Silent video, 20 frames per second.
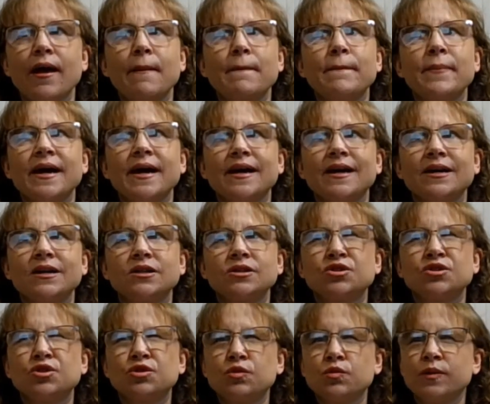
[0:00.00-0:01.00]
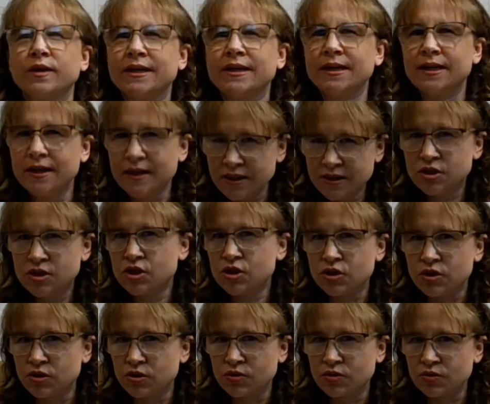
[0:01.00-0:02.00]
But do we need
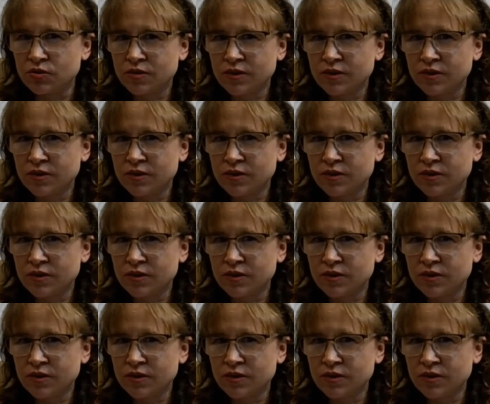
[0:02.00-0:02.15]
to?